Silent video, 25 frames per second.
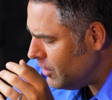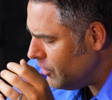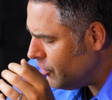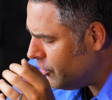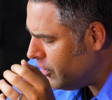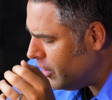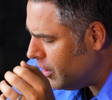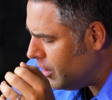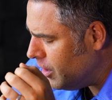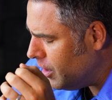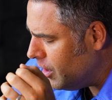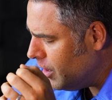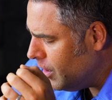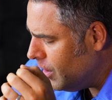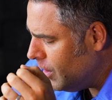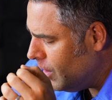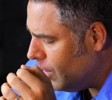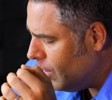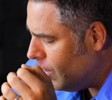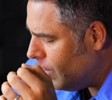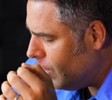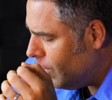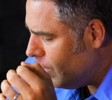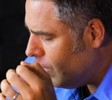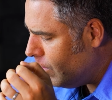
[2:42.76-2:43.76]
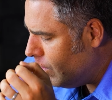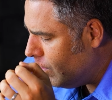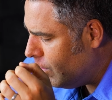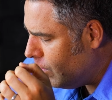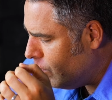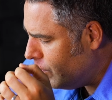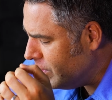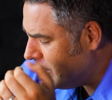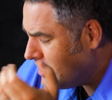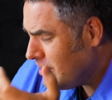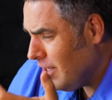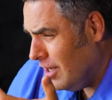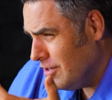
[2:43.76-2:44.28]
that
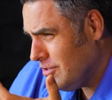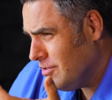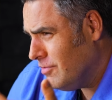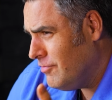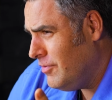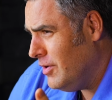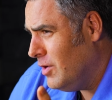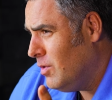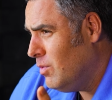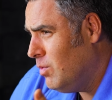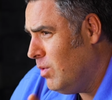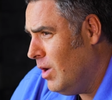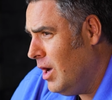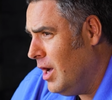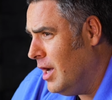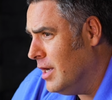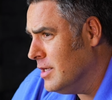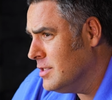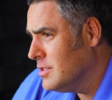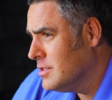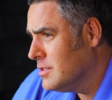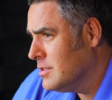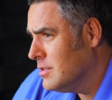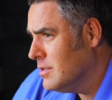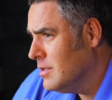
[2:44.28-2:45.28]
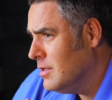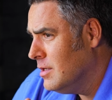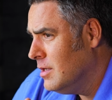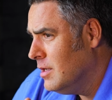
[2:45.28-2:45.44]
we start to feel worse.